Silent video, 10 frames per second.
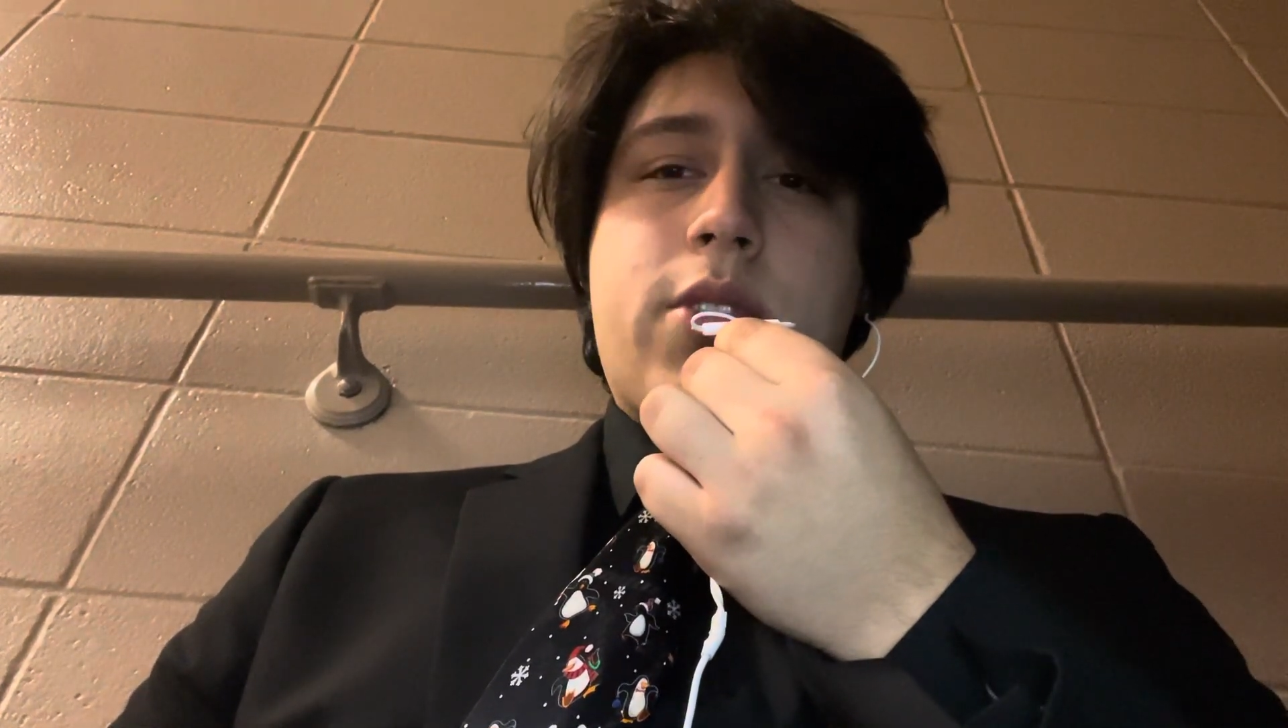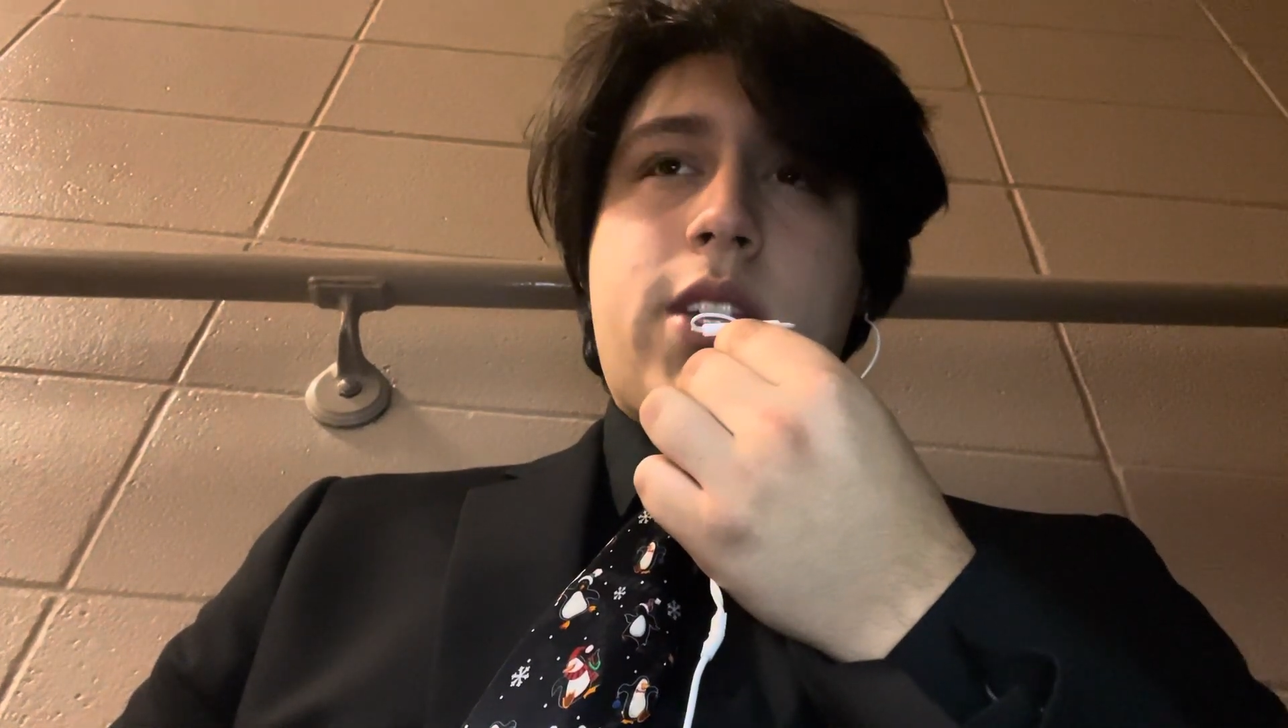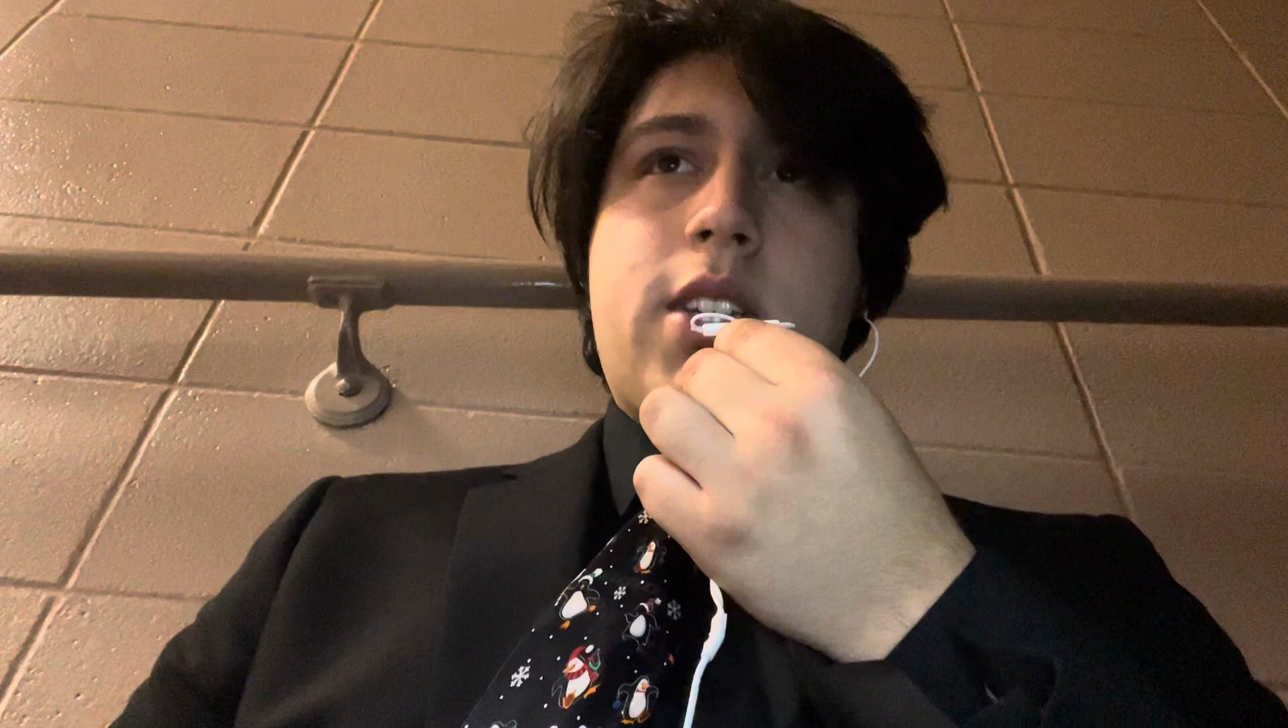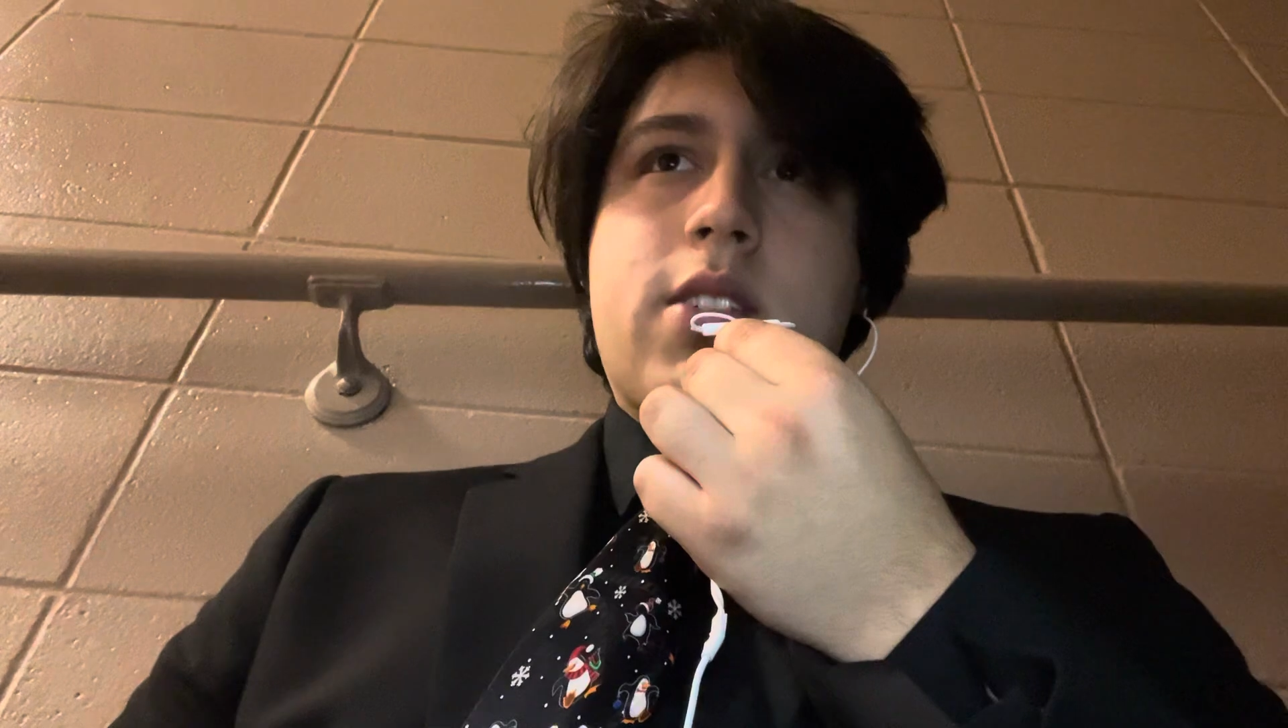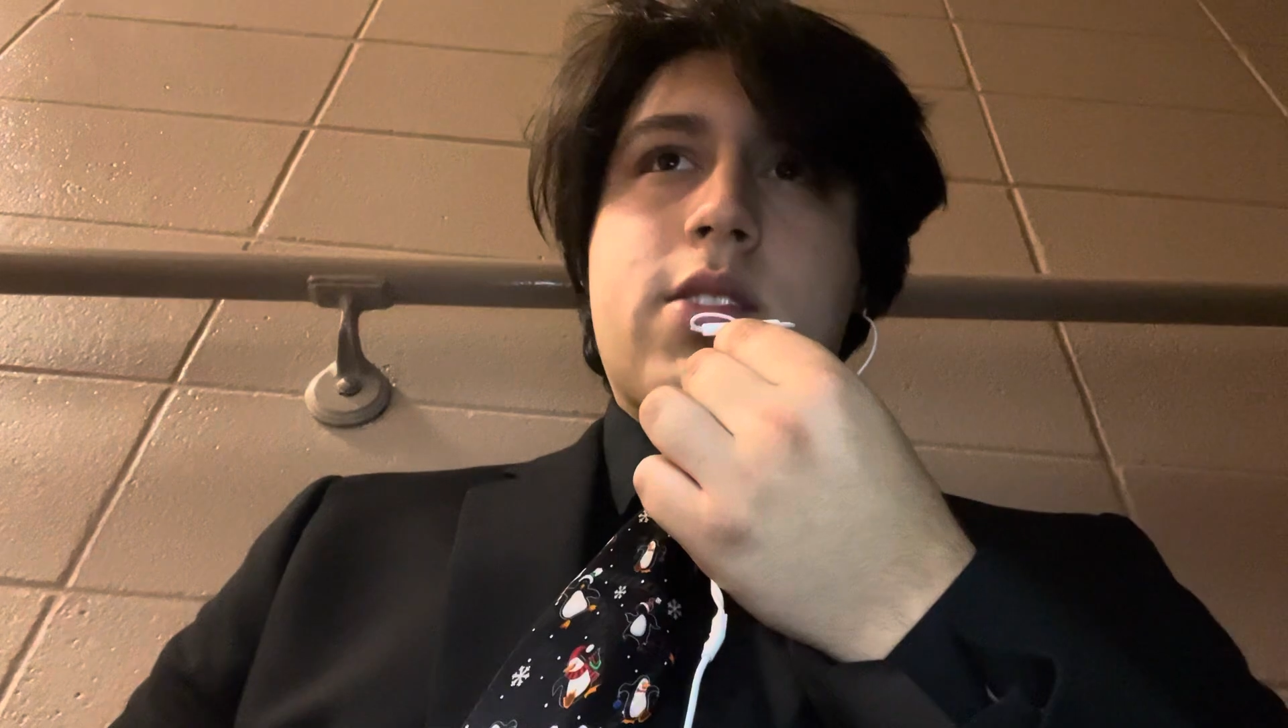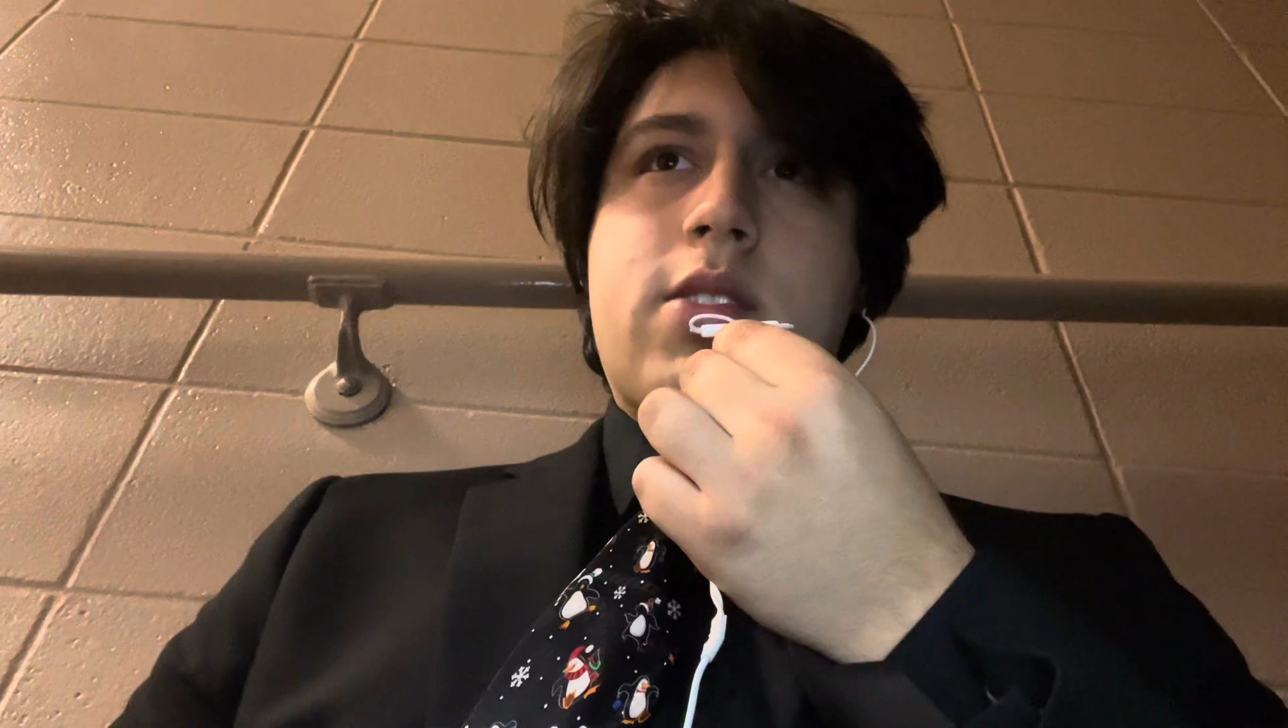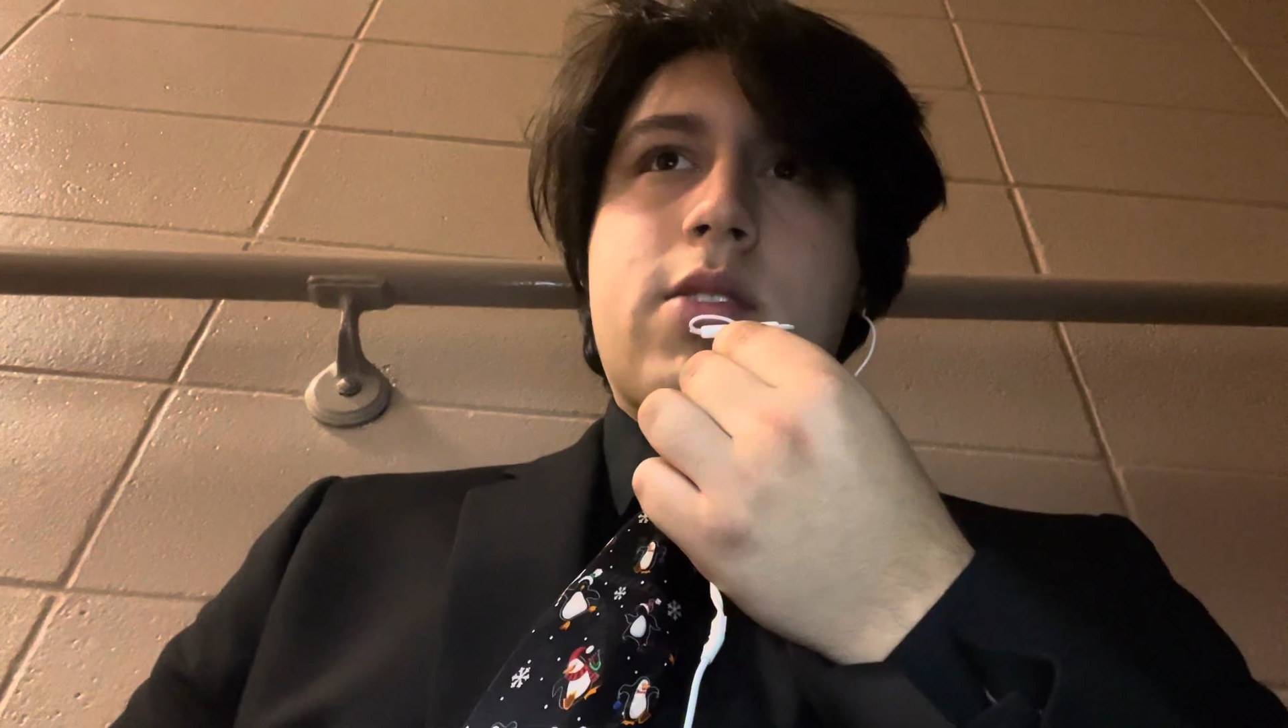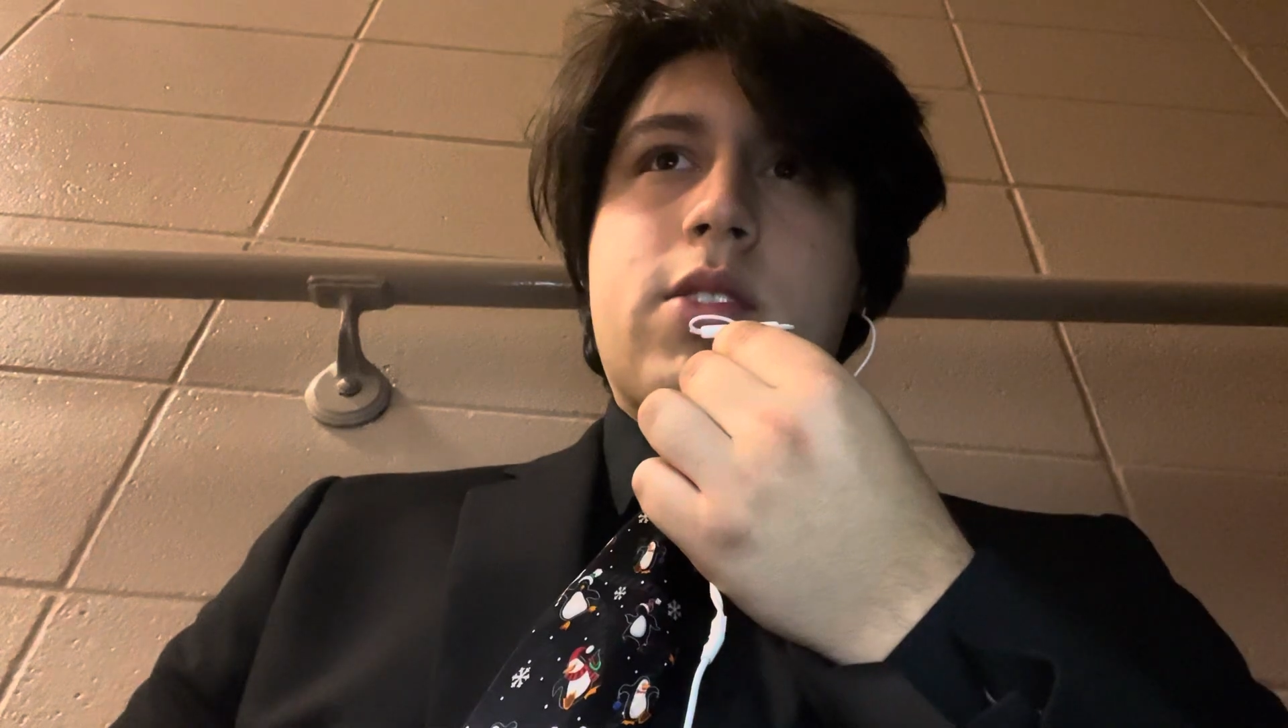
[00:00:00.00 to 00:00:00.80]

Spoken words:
he's